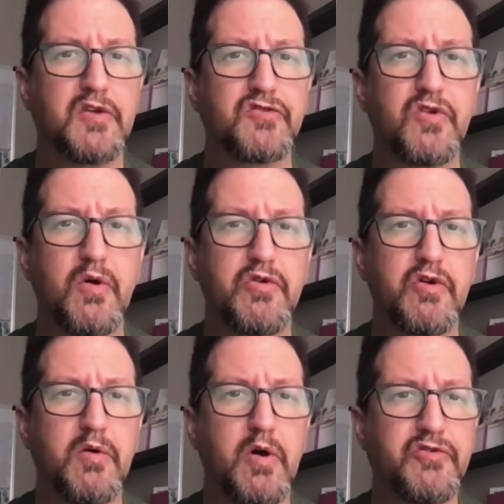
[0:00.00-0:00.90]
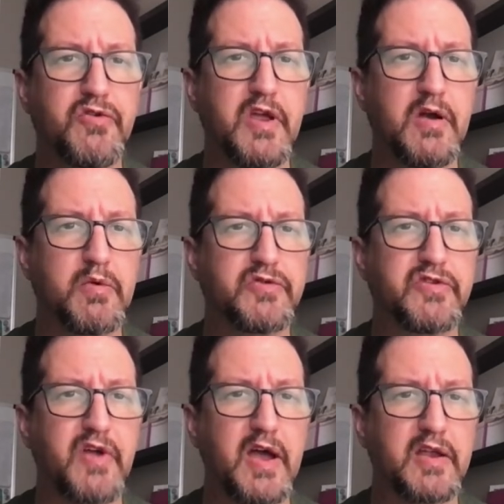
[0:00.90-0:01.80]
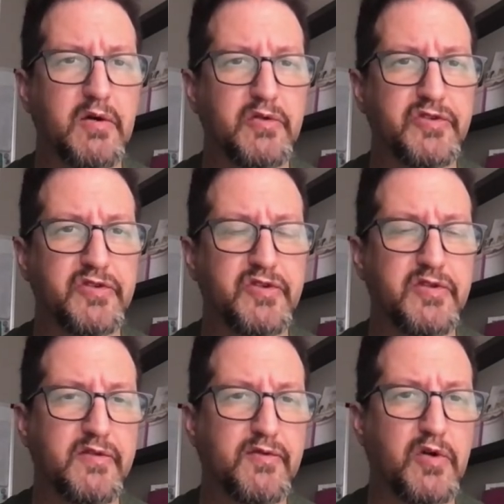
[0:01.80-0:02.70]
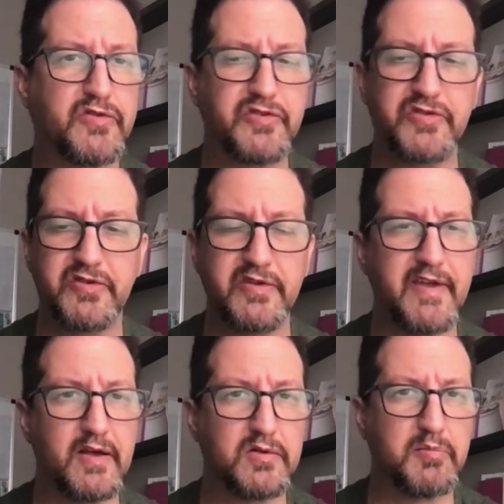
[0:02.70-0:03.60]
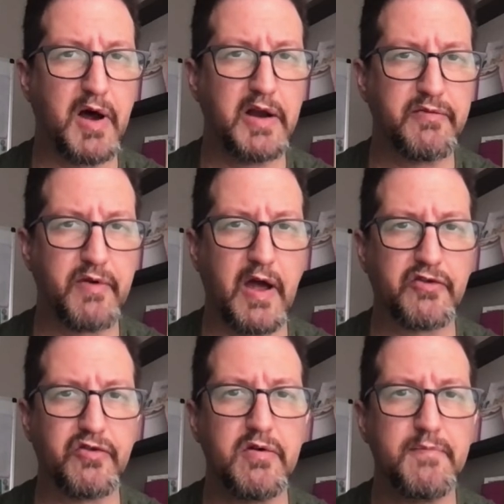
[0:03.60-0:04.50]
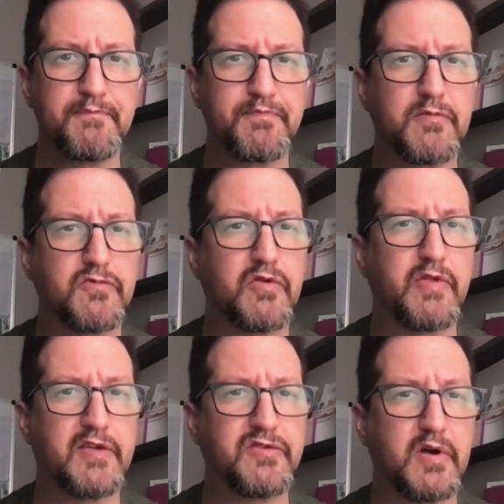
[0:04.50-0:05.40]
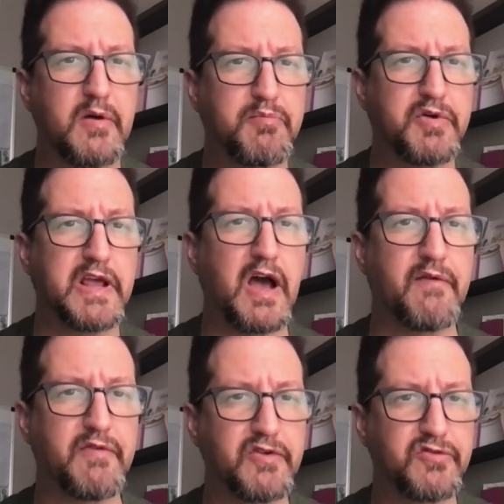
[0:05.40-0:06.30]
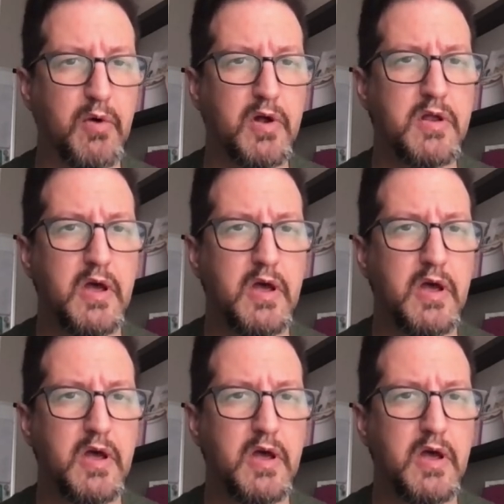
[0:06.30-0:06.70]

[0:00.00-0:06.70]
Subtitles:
So your question here was a diagnosis, and of course this is a talar body fracture, so that's a pretty obvious one.